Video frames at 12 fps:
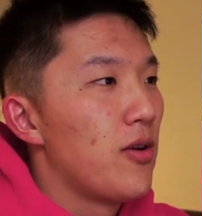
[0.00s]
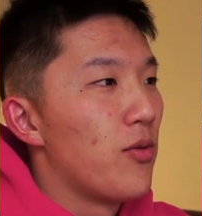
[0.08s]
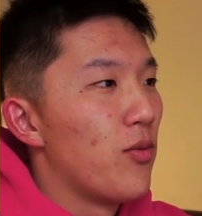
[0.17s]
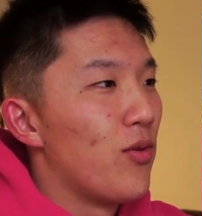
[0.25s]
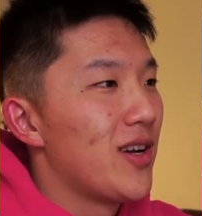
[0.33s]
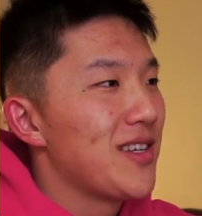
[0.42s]

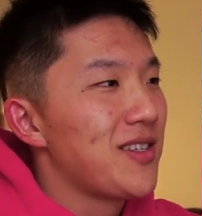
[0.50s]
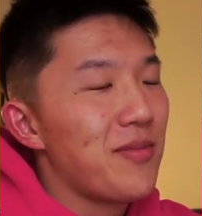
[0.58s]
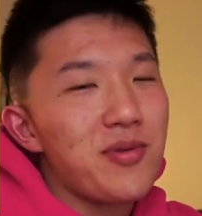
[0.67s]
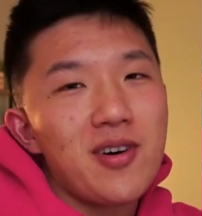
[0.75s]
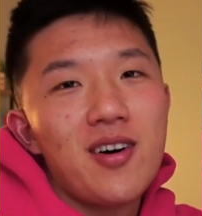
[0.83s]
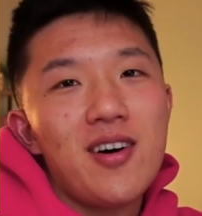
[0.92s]
What is
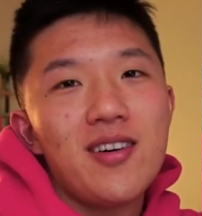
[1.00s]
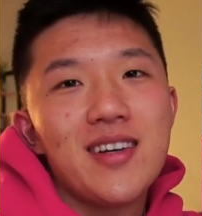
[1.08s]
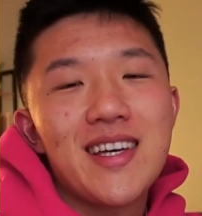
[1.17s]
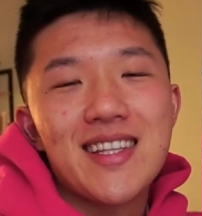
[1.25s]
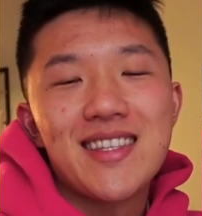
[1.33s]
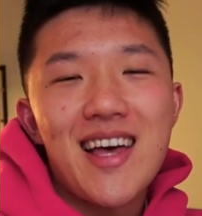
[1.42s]
up,
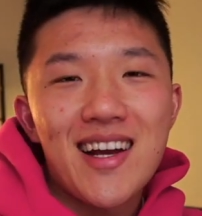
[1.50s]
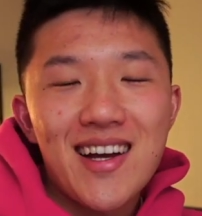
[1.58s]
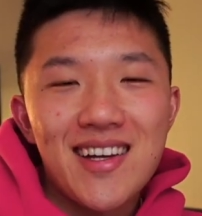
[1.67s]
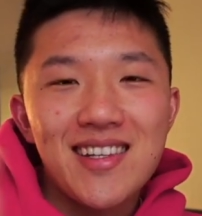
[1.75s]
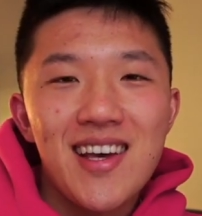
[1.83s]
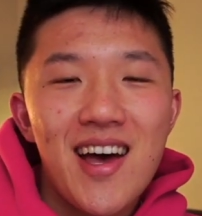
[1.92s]
y'all? It's that
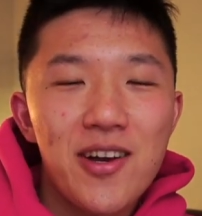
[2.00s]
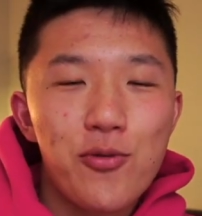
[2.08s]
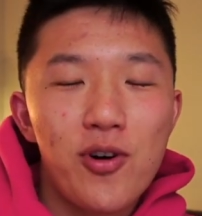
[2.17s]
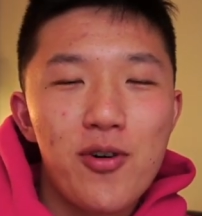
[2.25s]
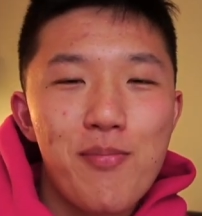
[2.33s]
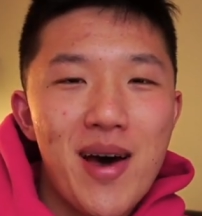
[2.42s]
guy in tech.
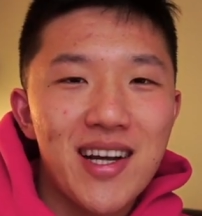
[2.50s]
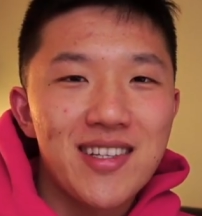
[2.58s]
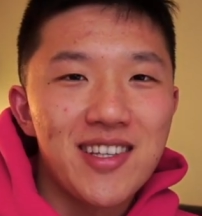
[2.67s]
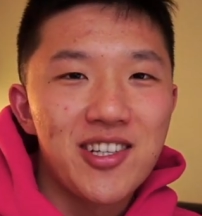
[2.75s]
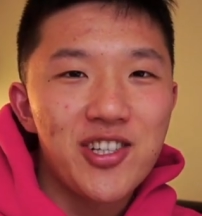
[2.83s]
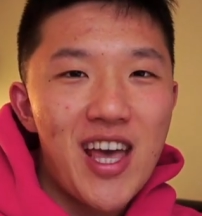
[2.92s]
Welcome back
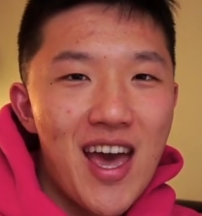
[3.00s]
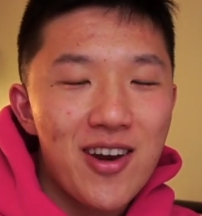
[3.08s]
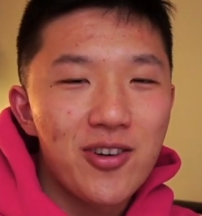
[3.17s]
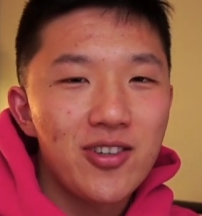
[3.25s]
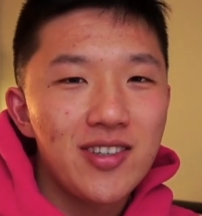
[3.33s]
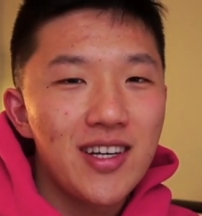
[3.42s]
to the
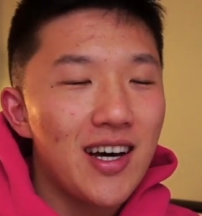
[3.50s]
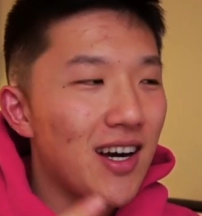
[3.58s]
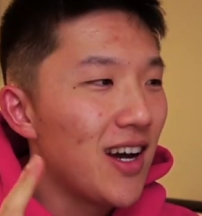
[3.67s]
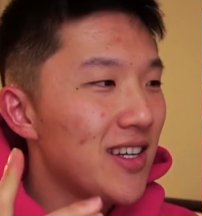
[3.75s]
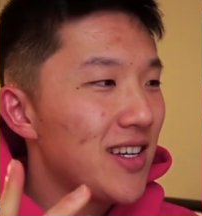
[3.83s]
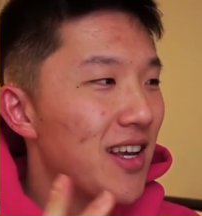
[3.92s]
channel.
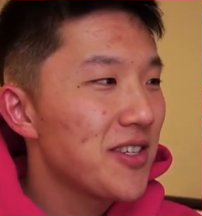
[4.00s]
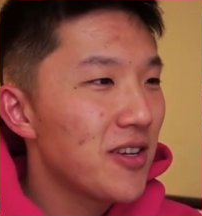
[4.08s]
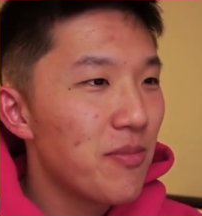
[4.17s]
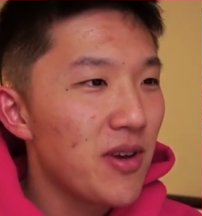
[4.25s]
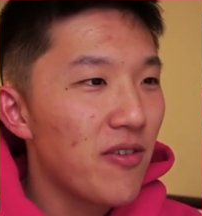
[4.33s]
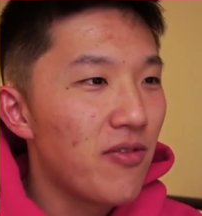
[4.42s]
Uh, today's
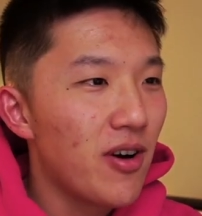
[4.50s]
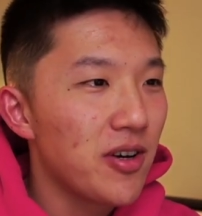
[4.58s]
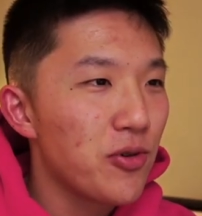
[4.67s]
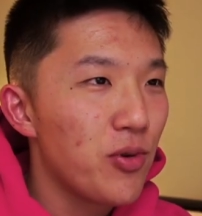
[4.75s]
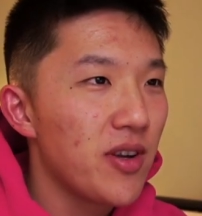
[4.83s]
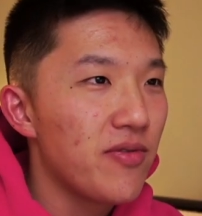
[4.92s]
gonna be a
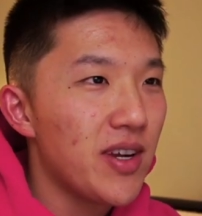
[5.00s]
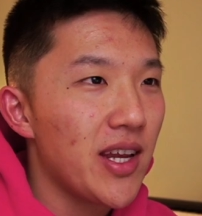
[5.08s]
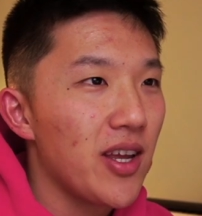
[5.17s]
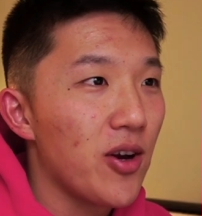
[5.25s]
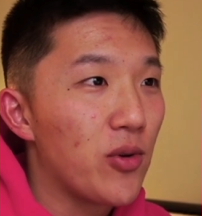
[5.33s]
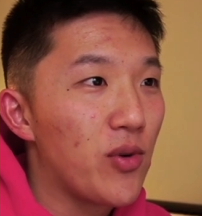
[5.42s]
fun, quick
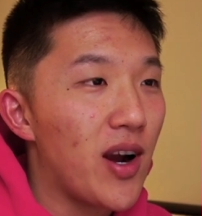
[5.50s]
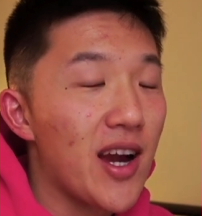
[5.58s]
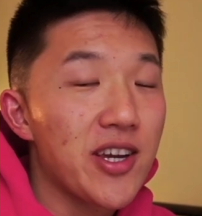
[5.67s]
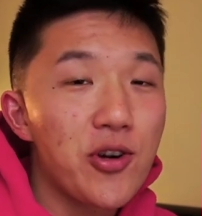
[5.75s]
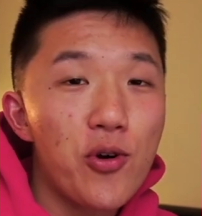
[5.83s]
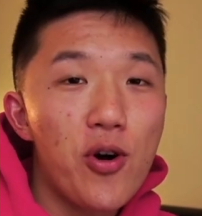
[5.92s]
video where
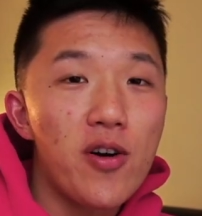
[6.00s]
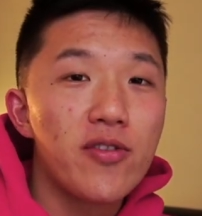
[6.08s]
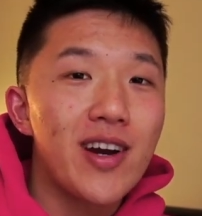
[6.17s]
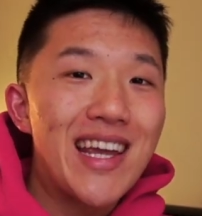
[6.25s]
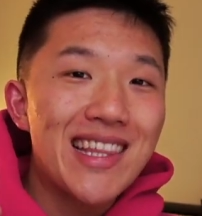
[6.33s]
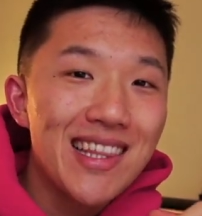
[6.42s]
I go
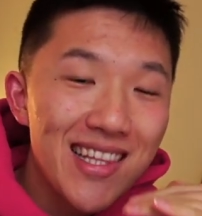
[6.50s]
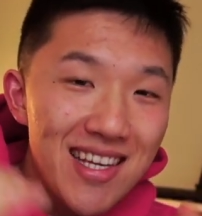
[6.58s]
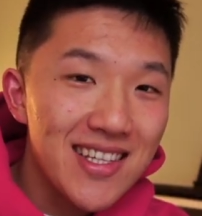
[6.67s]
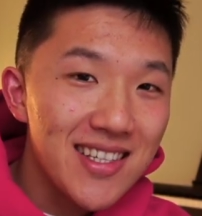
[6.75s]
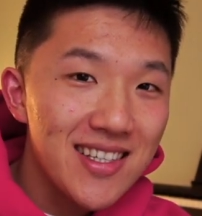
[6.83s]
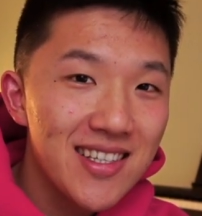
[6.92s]
over a
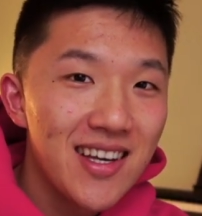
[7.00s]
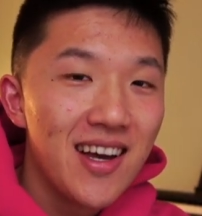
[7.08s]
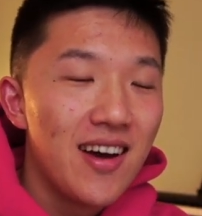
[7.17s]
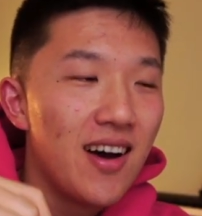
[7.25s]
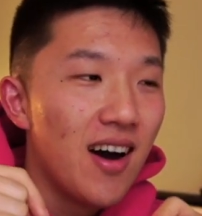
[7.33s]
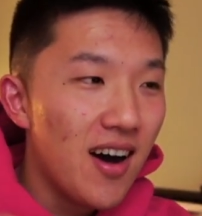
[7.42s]
list
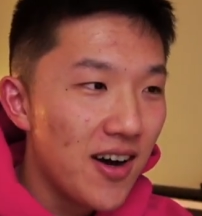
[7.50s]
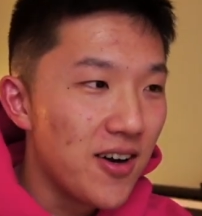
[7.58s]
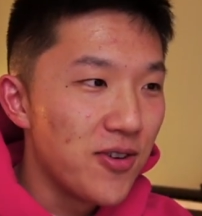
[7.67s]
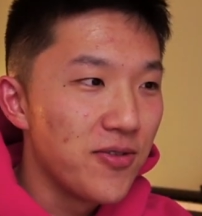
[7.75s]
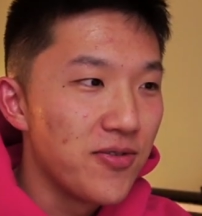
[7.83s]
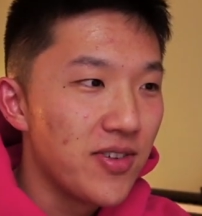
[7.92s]

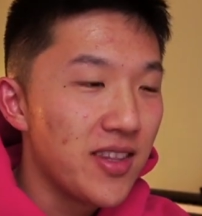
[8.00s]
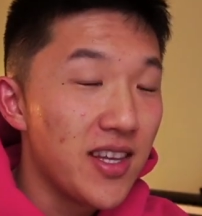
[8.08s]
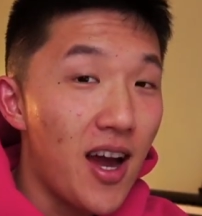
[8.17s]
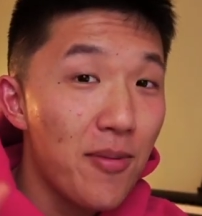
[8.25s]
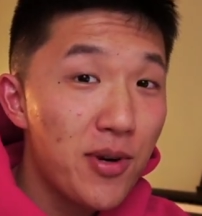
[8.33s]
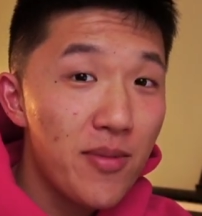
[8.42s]
of
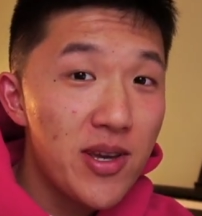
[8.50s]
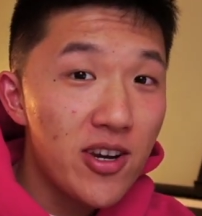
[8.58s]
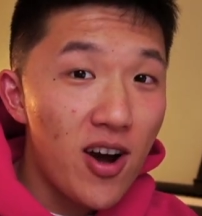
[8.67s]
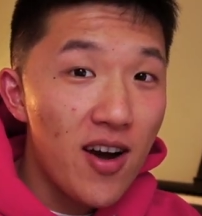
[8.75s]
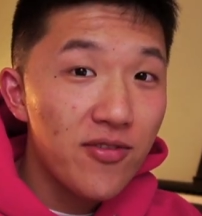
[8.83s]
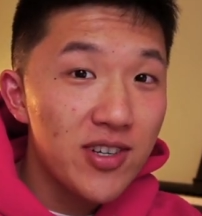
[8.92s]
the upcoming
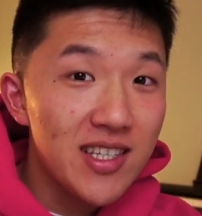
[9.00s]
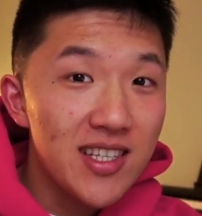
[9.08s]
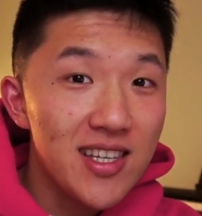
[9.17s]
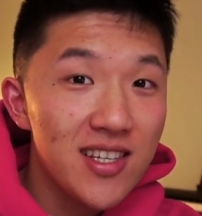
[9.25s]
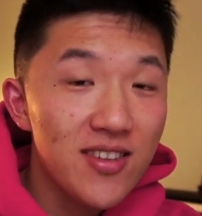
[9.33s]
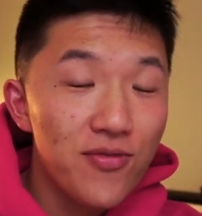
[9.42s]

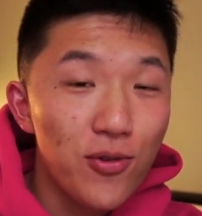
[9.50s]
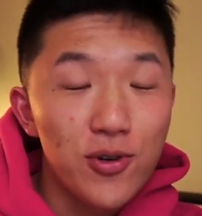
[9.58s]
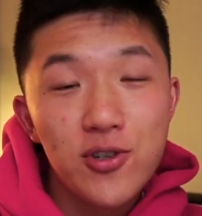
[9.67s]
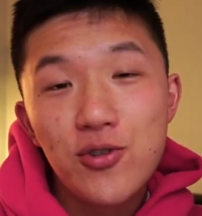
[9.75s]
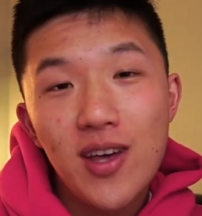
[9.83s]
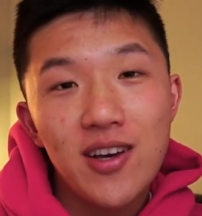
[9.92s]
conferences
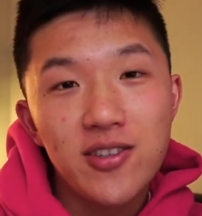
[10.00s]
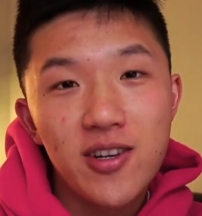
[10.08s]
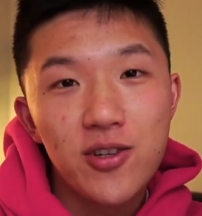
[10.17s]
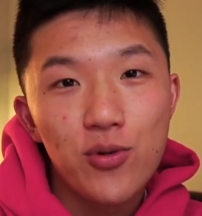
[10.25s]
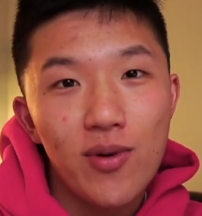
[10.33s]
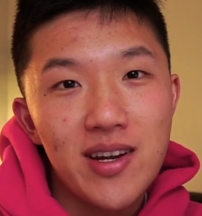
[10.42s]
for
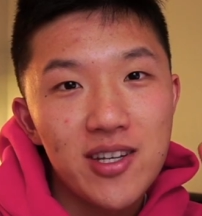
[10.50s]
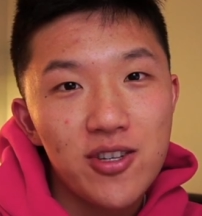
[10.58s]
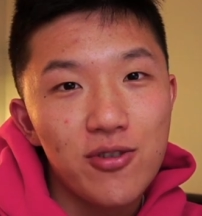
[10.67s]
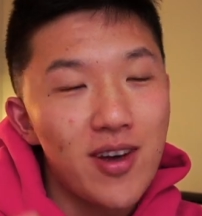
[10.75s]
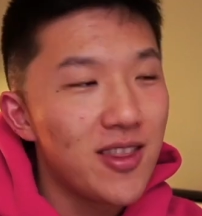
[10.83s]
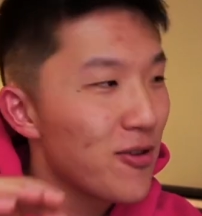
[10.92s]

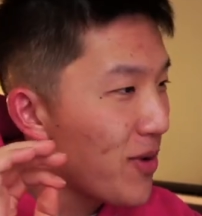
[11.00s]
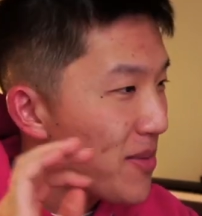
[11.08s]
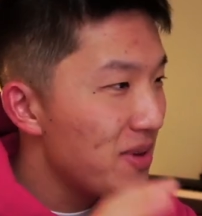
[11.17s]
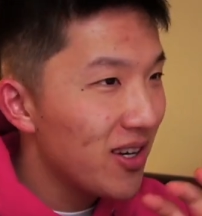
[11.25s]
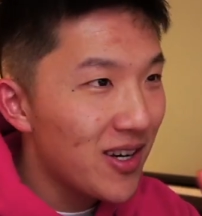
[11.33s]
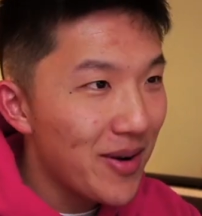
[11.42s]
2022. And there
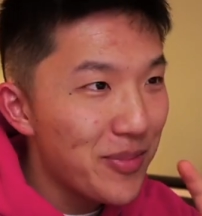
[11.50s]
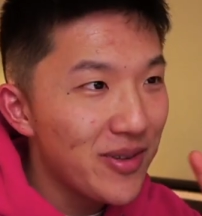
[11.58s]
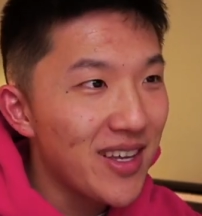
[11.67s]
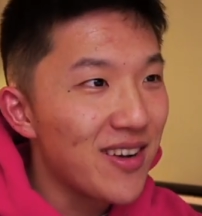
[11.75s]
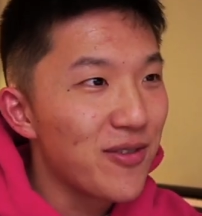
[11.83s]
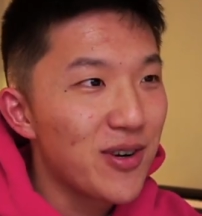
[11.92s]
might be a couple
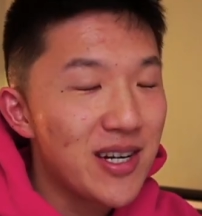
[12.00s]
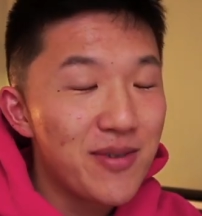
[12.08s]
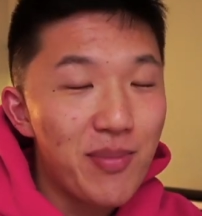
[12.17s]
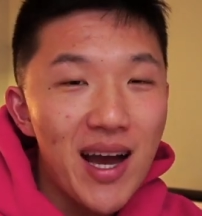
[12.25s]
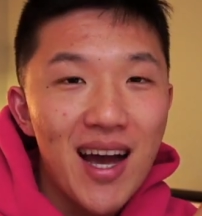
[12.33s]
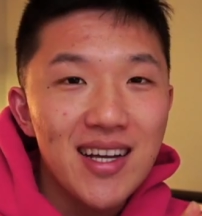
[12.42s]
that have already
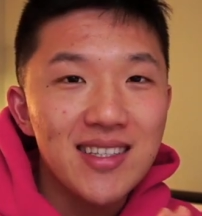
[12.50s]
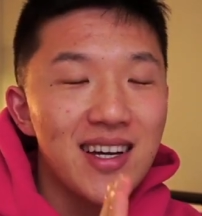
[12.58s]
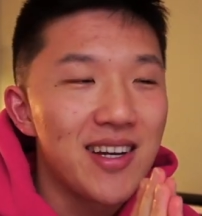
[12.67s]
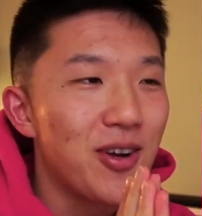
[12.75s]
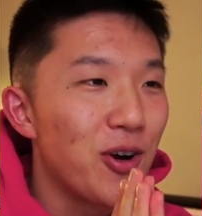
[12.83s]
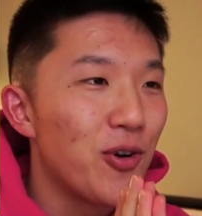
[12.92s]
passed.
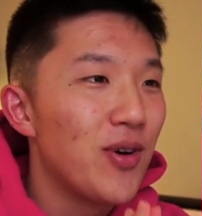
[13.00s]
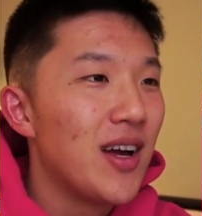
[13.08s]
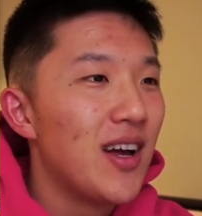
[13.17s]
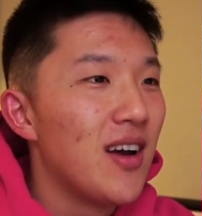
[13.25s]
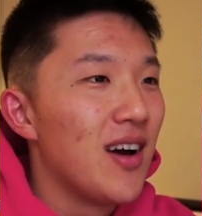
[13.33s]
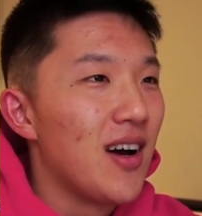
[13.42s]
I know
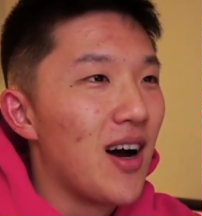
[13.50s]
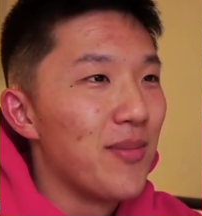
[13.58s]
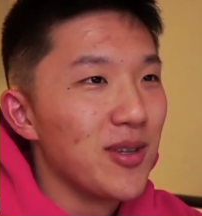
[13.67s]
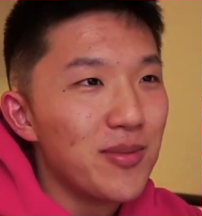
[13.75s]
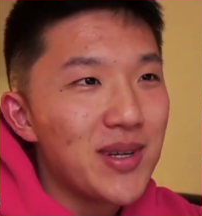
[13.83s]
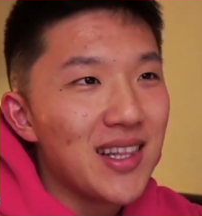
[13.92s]

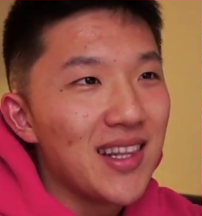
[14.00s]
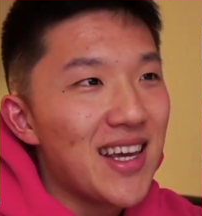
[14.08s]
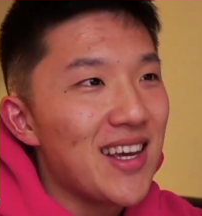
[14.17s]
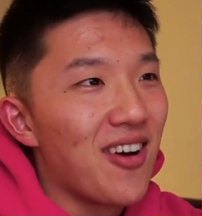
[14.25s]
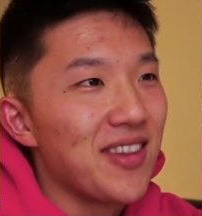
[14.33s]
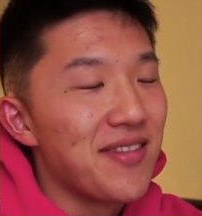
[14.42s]
I'm a little bit
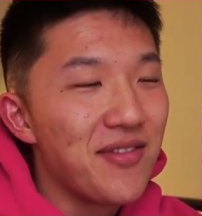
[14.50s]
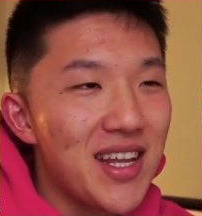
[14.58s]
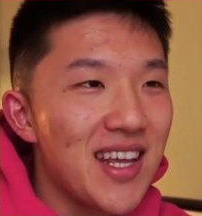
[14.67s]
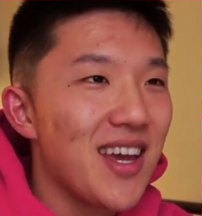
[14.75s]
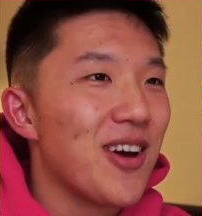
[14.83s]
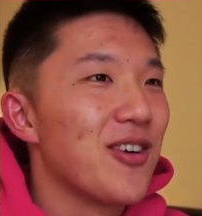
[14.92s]
late on
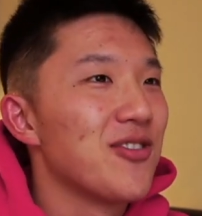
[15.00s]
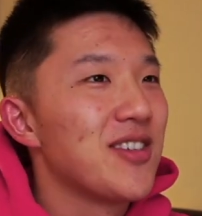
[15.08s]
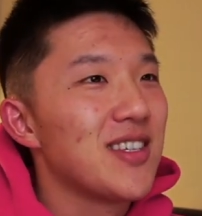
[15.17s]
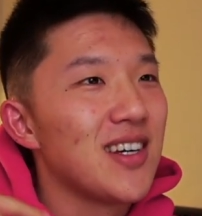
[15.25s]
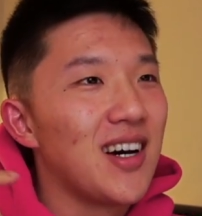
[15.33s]
the videos.